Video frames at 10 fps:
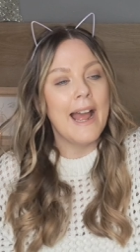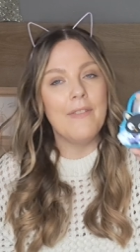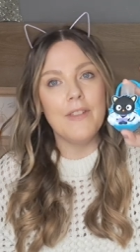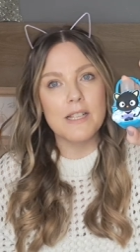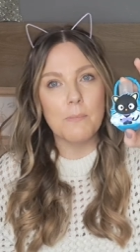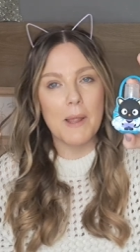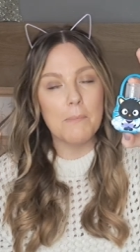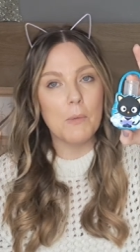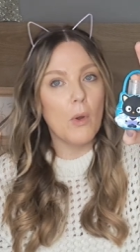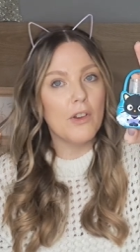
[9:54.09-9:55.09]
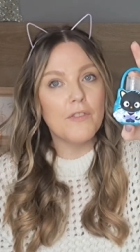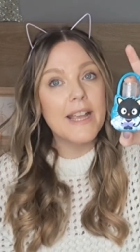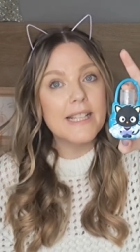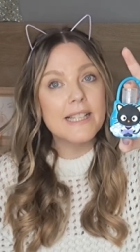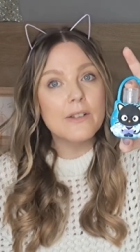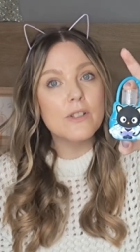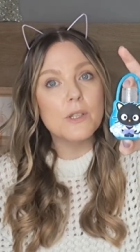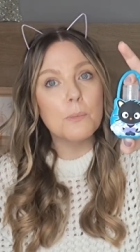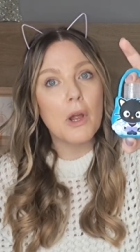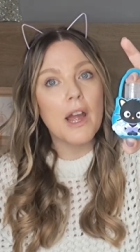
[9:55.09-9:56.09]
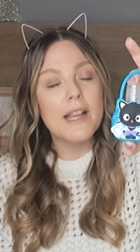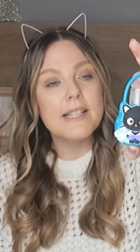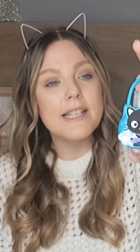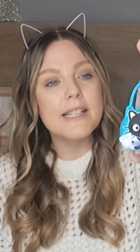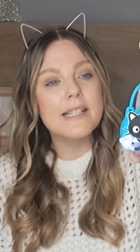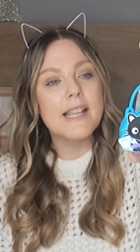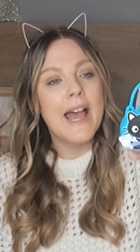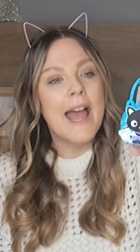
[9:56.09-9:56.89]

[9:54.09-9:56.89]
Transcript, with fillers: and this might be one of his little surprises.